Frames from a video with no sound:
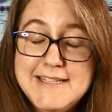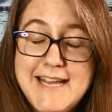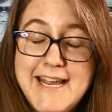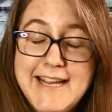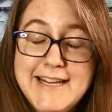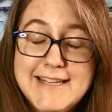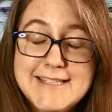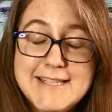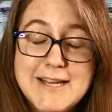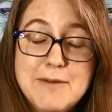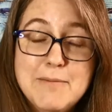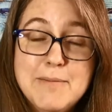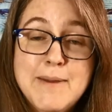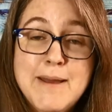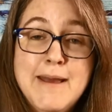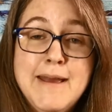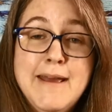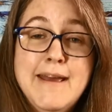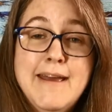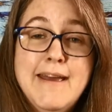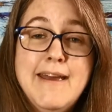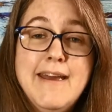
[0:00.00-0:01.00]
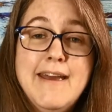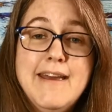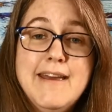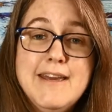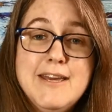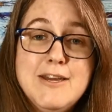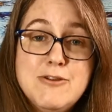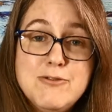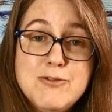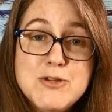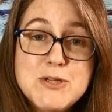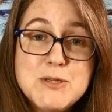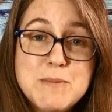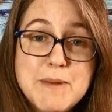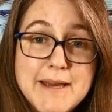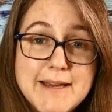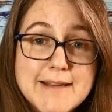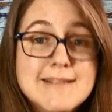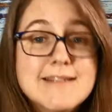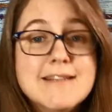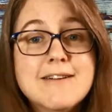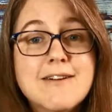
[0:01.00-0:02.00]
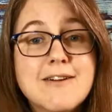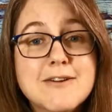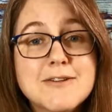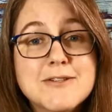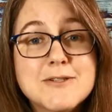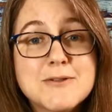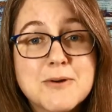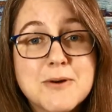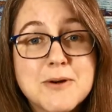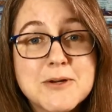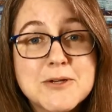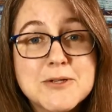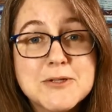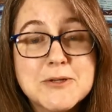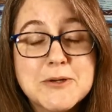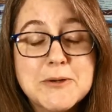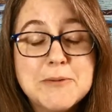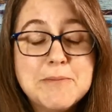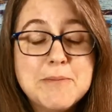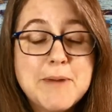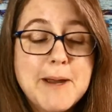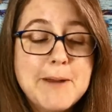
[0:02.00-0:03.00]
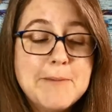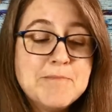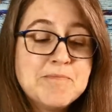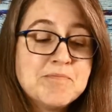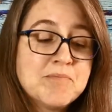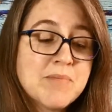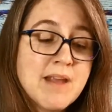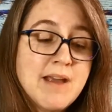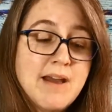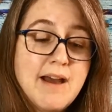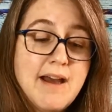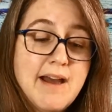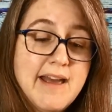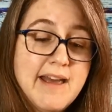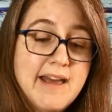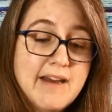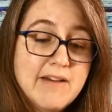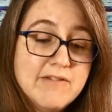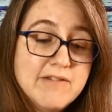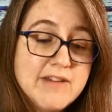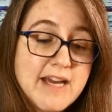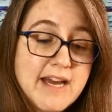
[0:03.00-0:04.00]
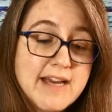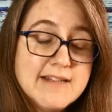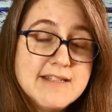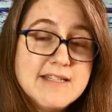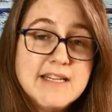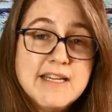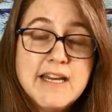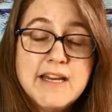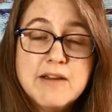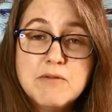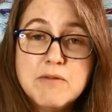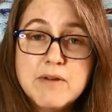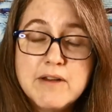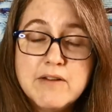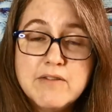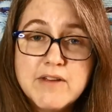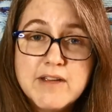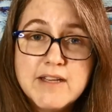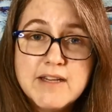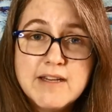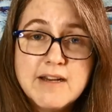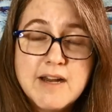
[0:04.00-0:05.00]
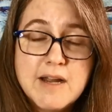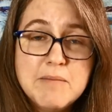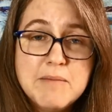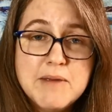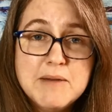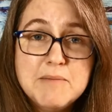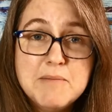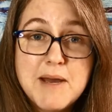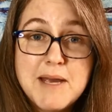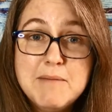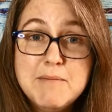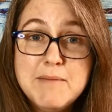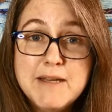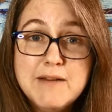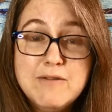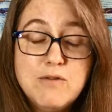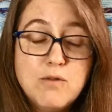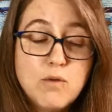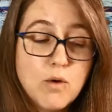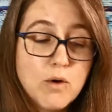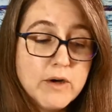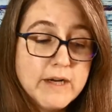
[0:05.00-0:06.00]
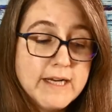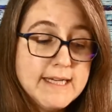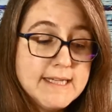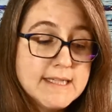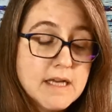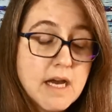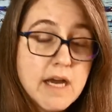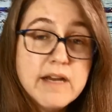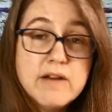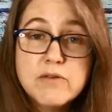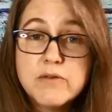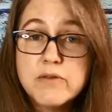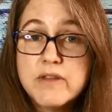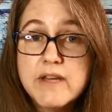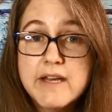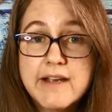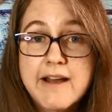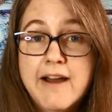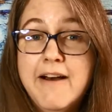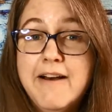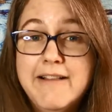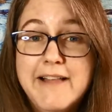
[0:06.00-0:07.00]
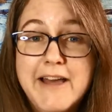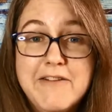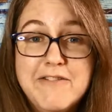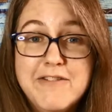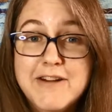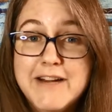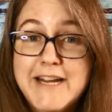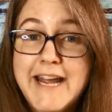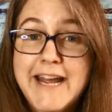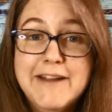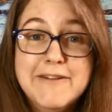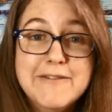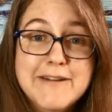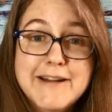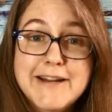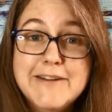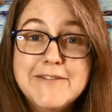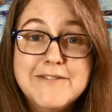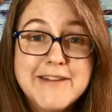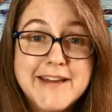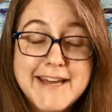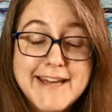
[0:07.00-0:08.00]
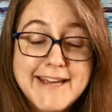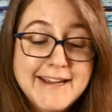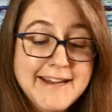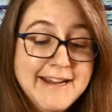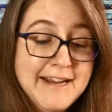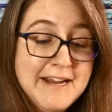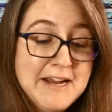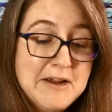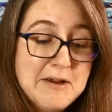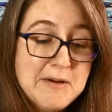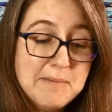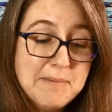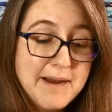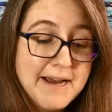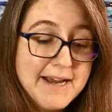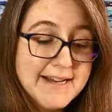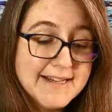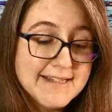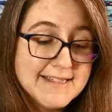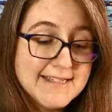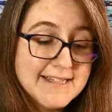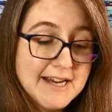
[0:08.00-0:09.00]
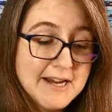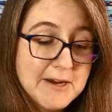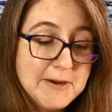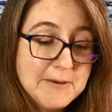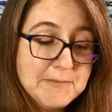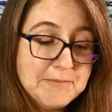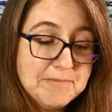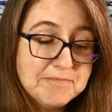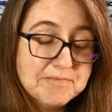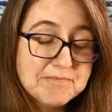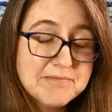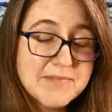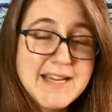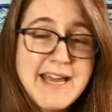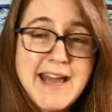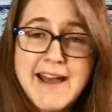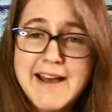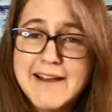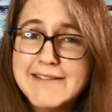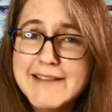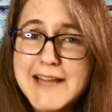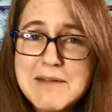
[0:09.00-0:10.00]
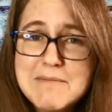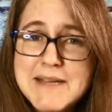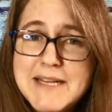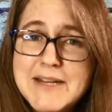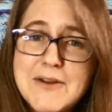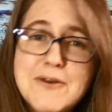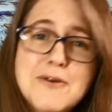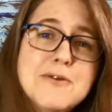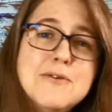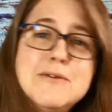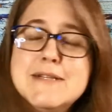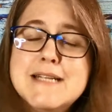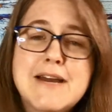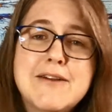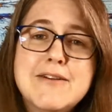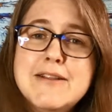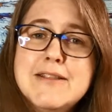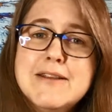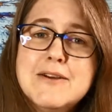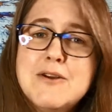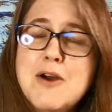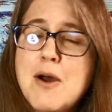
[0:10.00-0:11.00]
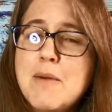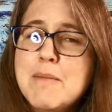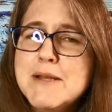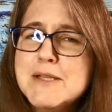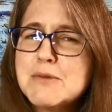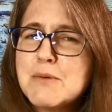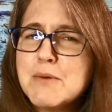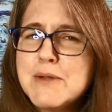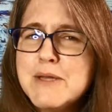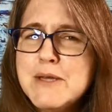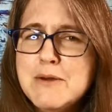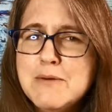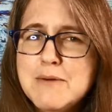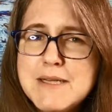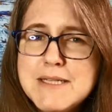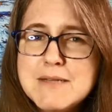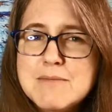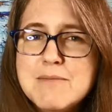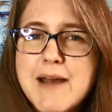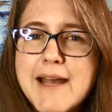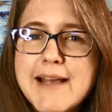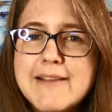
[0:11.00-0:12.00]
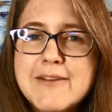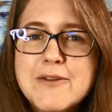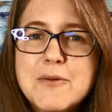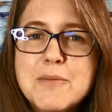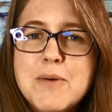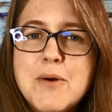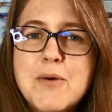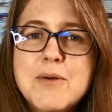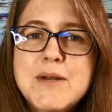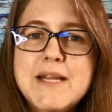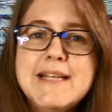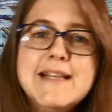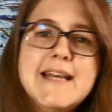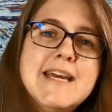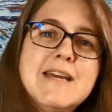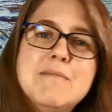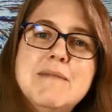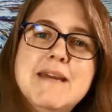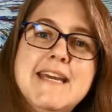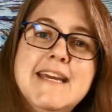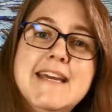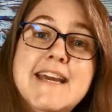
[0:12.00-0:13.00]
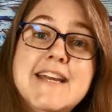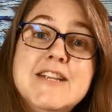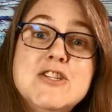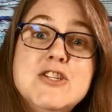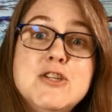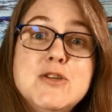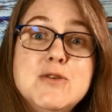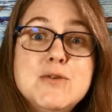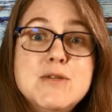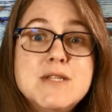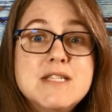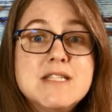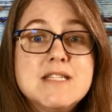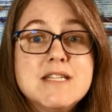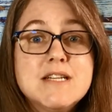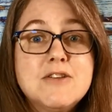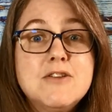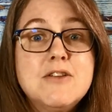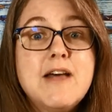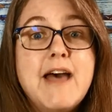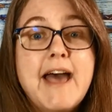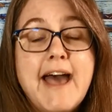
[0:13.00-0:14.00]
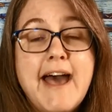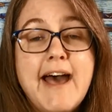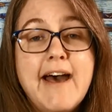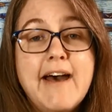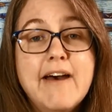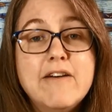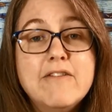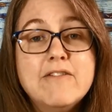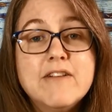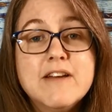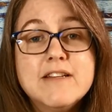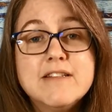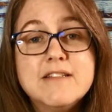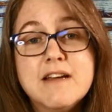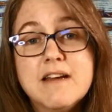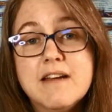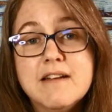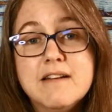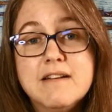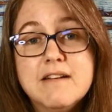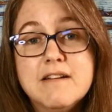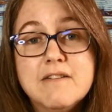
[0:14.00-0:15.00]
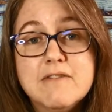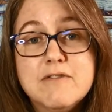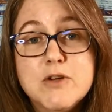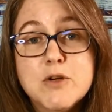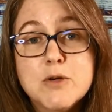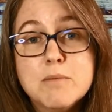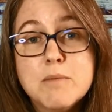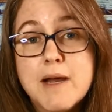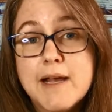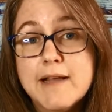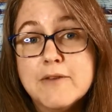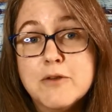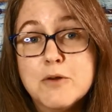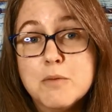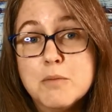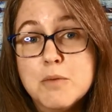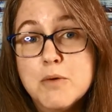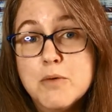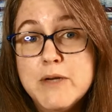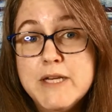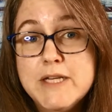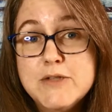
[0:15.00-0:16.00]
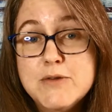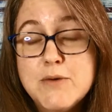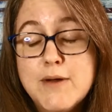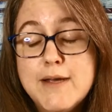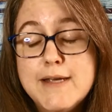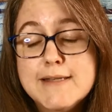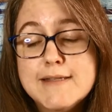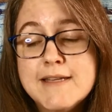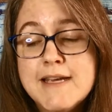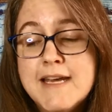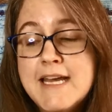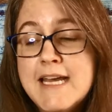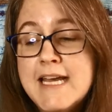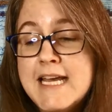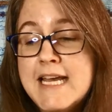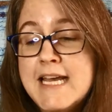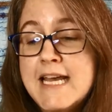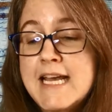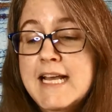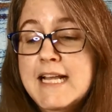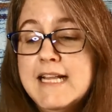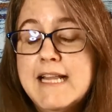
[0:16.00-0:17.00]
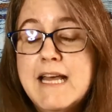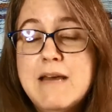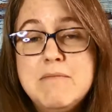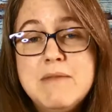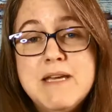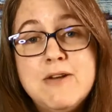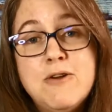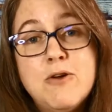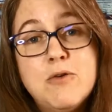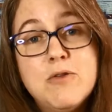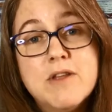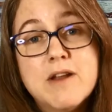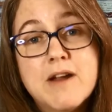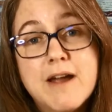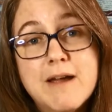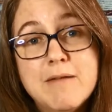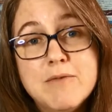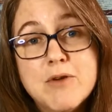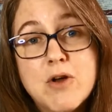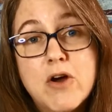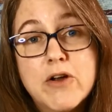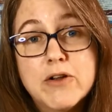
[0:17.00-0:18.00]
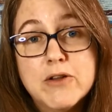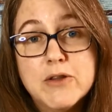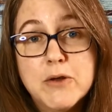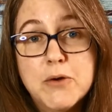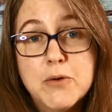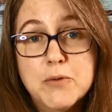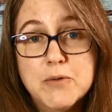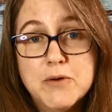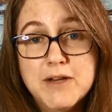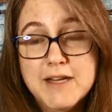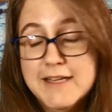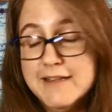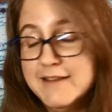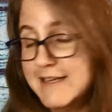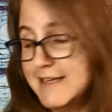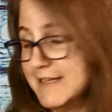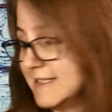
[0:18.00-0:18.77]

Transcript: it takes up a huge space in our storage room, but I have yet to get rid of it and I'm in my mid 40s. I don't think I'll ever get rid of it, but um, yeah, let me know down in the comments, were you into My Little Pony like me and do you still have a ton of your My Little Pony toys? Let me know that I'm not alone in